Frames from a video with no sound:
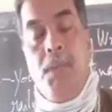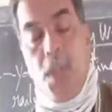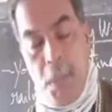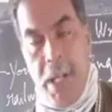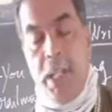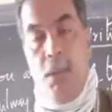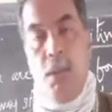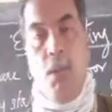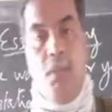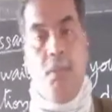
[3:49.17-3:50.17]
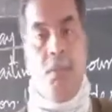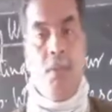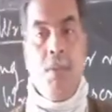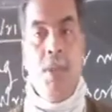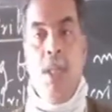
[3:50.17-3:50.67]
You're planning to go.
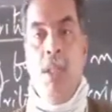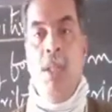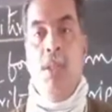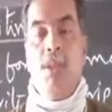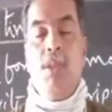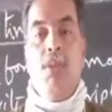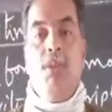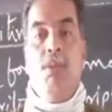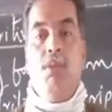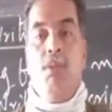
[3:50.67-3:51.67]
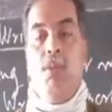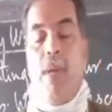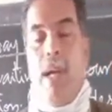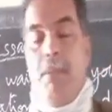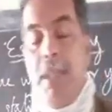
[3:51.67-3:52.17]
So
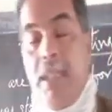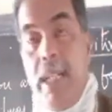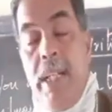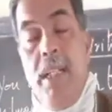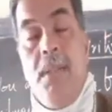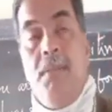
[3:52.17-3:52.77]
what happened is that